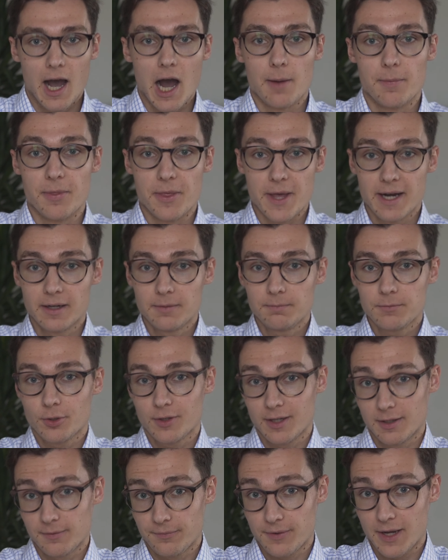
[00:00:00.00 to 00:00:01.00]
Up there you
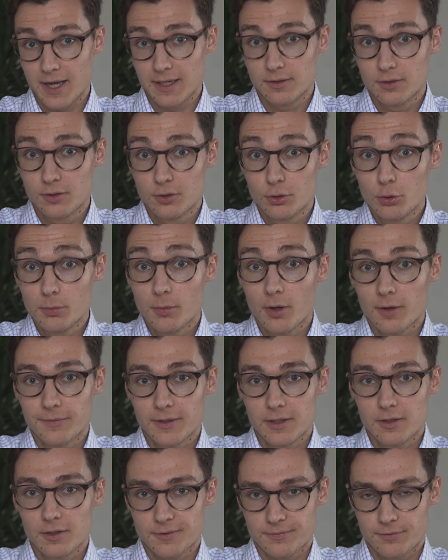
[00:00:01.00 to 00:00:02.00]
can find 2 more
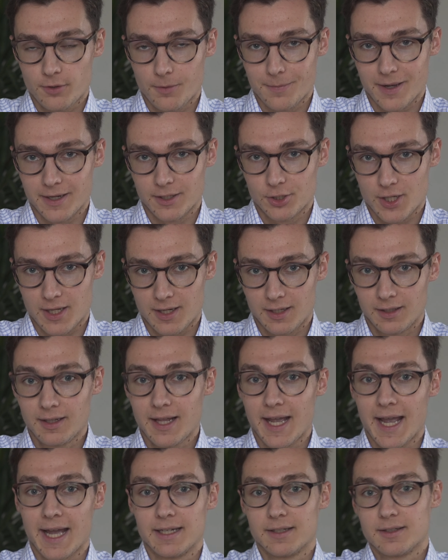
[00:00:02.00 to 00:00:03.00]
videos from my
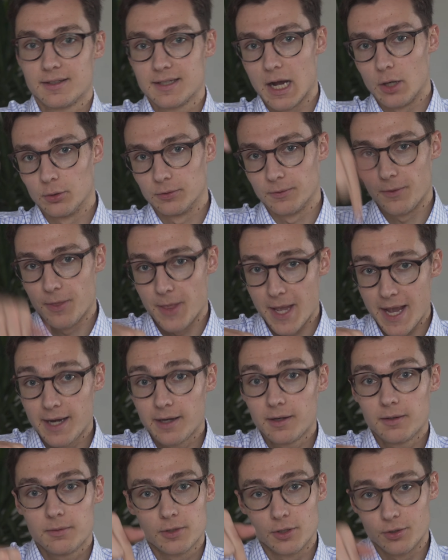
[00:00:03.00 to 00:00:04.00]
channel, and down
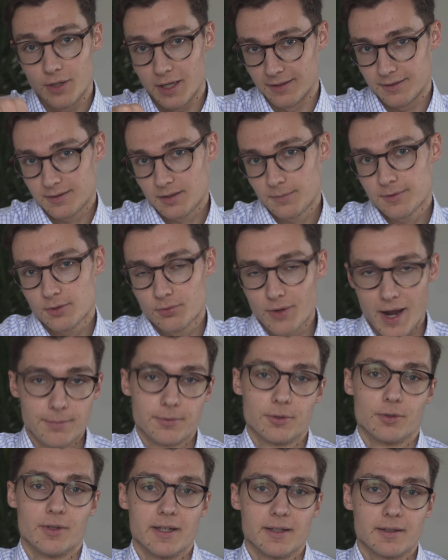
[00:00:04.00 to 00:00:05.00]
there you can
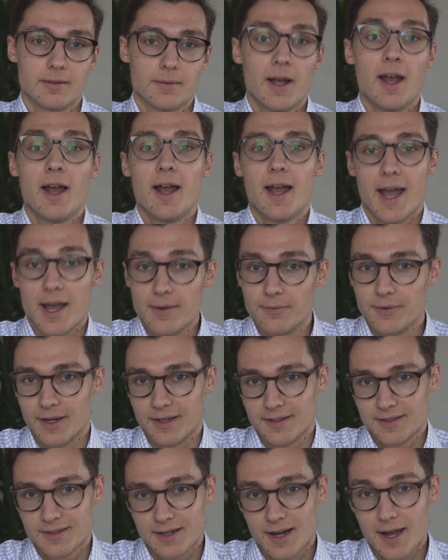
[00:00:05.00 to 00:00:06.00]
subscribe to it. Have a
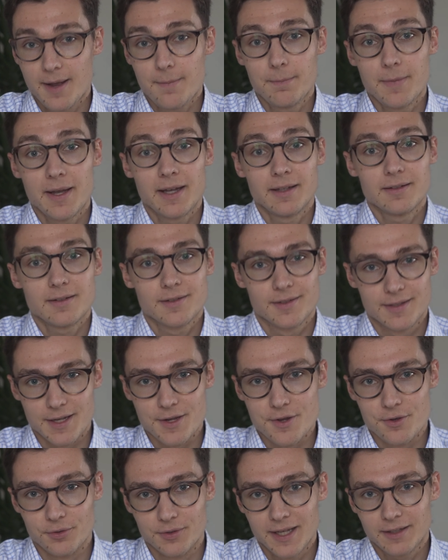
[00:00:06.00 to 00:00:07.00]
nice time and see
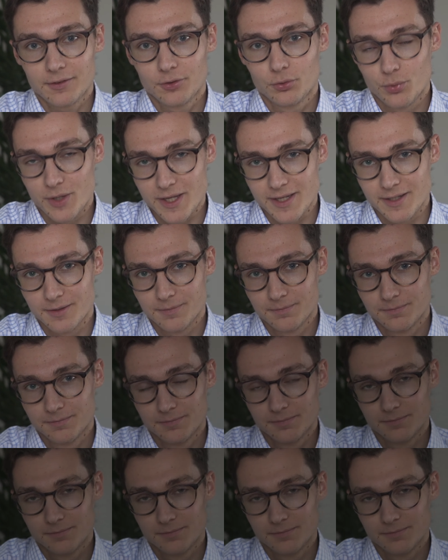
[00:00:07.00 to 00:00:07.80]
you next week.